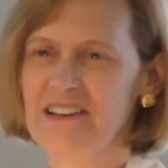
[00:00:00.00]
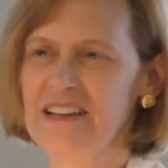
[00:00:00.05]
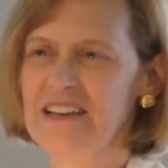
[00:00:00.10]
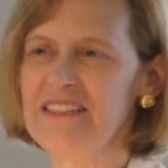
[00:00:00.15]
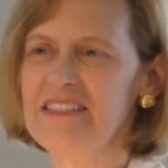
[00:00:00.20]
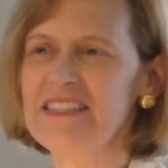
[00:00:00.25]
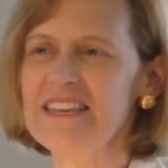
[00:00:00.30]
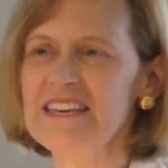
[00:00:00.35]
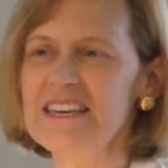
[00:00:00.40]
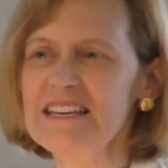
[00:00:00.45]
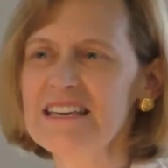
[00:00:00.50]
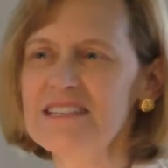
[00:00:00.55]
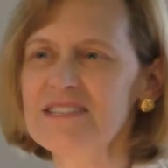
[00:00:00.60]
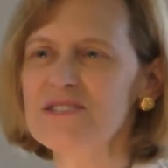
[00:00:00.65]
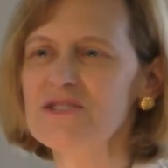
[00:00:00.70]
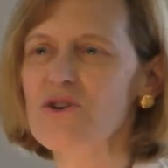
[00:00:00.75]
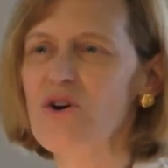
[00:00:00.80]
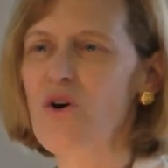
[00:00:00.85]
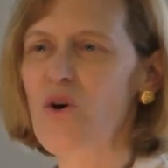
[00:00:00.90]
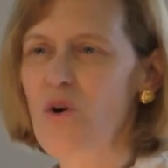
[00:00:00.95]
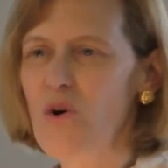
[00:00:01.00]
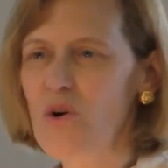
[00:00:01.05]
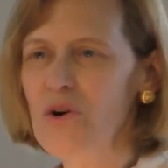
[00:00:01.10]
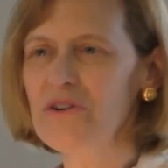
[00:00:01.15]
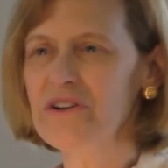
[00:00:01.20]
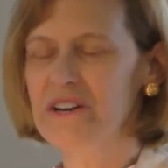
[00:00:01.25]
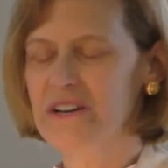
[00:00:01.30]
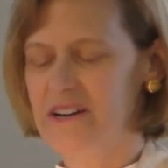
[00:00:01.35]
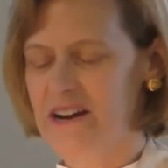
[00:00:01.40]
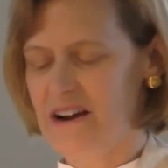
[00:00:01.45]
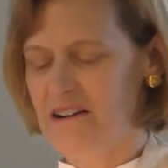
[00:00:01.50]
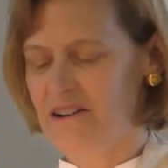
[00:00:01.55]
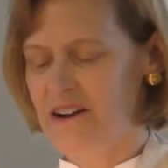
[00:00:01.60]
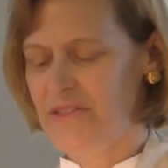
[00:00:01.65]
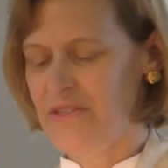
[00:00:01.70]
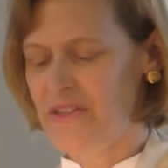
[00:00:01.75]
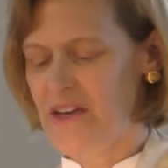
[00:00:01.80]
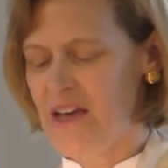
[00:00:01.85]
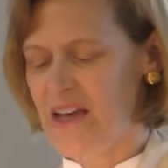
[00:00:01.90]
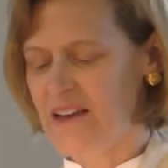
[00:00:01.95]
And these ordinary
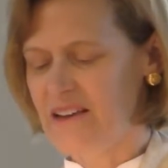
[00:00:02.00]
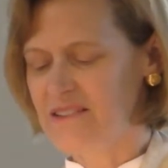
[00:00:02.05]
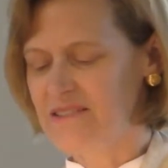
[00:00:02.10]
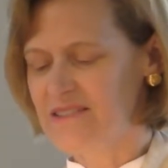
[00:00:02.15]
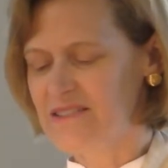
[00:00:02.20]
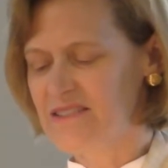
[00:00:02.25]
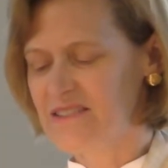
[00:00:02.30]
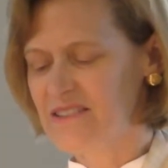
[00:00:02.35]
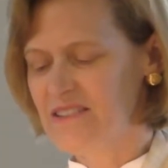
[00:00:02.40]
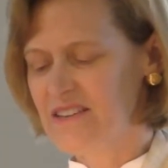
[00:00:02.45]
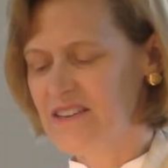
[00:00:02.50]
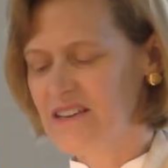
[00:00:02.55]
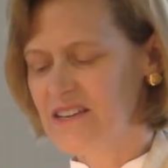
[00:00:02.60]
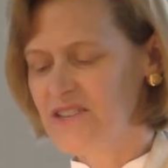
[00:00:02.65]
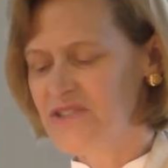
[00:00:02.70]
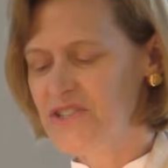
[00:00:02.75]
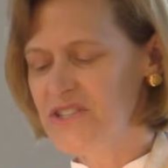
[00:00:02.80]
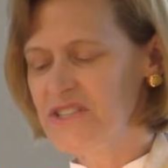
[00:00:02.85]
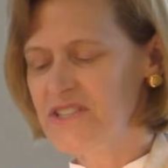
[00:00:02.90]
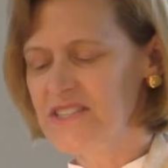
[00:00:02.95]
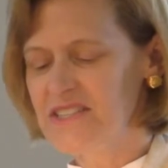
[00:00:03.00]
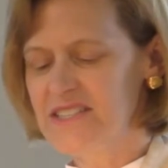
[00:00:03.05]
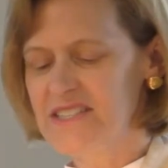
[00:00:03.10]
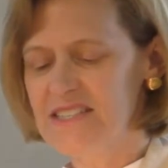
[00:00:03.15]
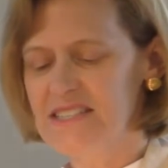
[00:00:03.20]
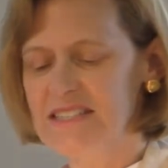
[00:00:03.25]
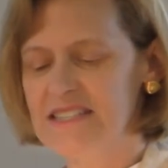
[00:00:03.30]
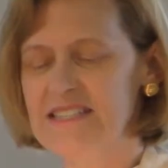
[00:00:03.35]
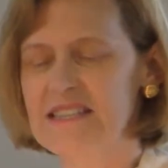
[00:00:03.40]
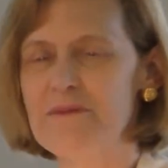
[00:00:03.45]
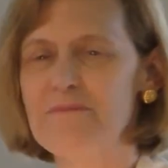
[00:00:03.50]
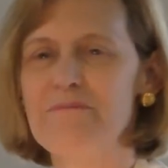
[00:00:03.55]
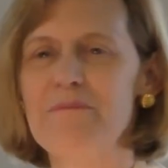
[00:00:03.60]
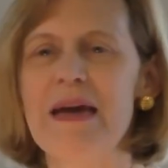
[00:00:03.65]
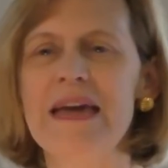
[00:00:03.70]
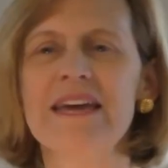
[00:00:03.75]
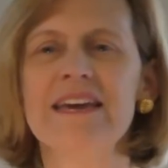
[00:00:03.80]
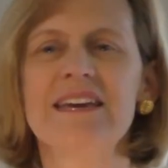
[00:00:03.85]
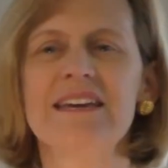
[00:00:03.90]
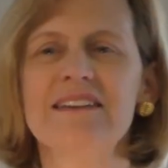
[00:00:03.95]
things Jesus sees the
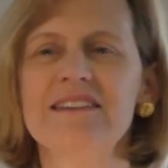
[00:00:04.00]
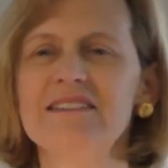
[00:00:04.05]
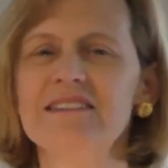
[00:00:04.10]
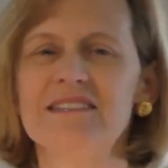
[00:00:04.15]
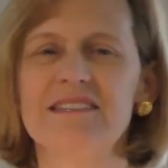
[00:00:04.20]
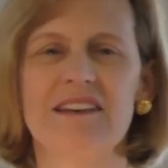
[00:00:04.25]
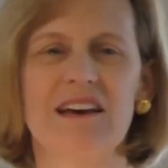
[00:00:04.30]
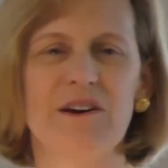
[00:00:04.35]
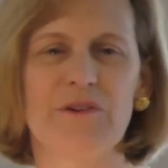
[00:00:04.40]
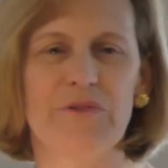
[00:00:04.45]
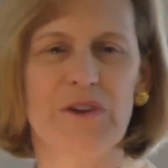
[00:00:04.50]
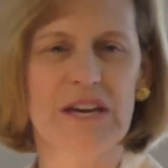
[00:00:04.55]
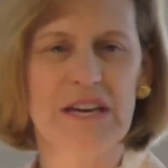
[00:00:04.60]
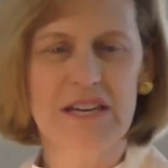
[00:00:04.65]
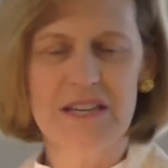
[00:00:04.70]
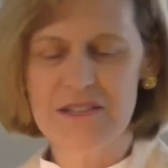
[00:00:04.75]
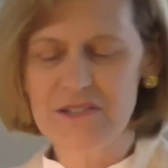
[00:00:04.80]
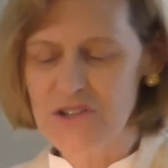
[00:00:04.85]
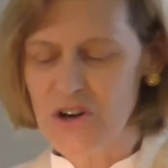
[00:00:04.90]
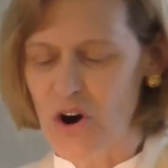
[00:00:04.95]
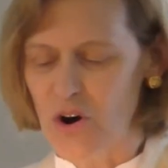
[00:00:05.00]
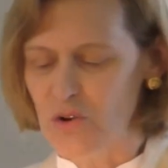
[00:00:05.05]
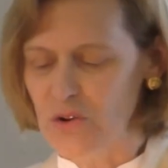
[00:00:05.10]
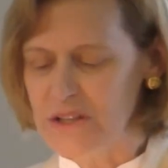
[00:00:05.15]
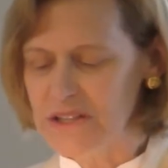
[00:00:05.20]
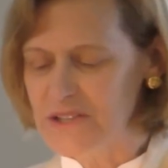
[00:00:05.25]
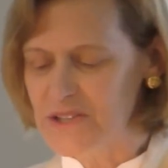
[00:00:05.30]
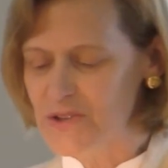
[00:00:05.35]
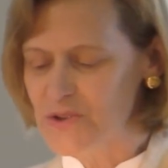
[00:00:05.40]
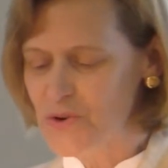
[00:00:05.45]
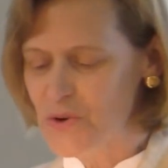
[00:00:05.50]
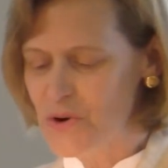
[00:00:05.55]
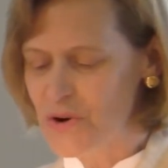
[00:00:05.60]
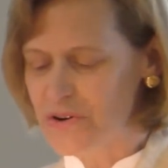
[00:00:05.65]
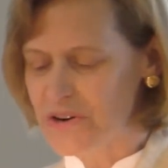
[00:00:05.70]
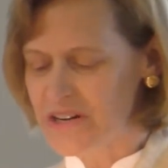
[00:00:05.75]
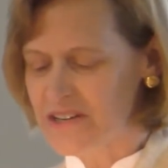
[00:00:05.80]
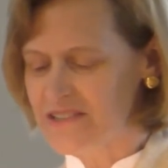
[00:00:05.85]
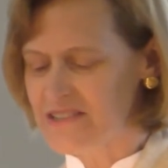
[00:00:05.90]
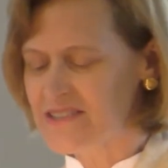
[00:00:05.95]
makings of his holy
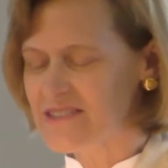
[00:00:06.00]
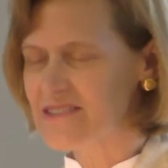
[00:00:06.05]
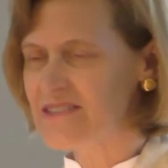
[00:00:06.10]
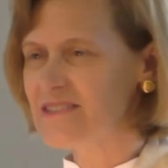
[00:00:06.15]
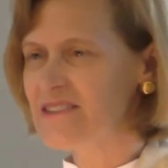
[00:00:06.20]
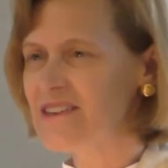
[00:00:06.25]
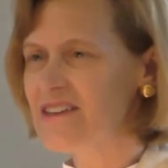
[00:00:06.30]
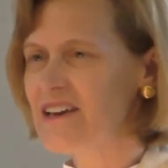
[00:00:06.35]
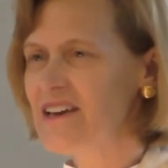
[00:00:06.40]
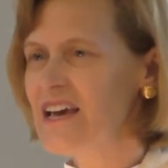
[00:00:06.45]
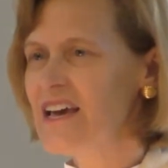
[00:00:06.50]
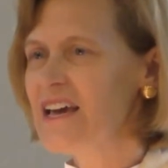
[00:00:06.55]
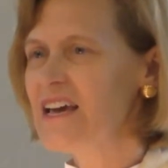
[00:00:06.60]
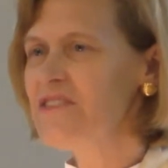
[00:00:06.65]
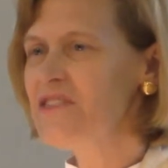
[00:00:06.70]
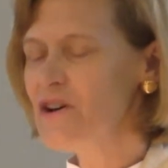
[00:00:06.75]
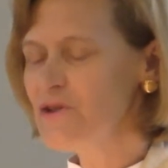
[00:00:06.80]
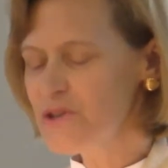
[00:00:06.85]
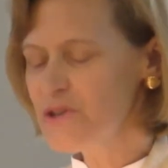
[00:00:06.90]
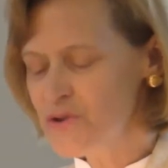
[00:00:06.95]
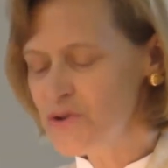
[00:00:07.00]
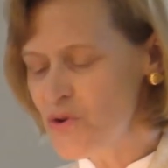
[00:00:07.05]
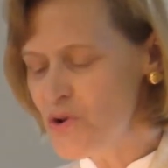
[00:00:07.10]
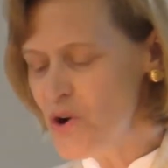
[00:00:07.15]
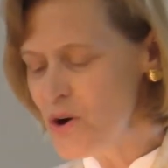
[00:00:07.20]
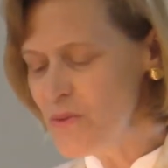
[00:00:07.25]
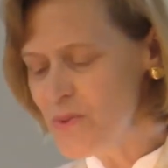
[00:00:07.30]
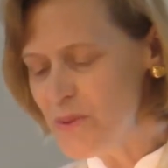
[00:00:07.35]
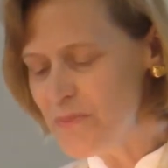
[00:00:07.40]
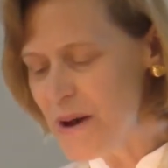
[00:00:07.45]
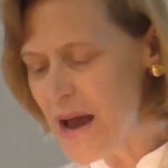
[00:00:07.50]
stories. In those normal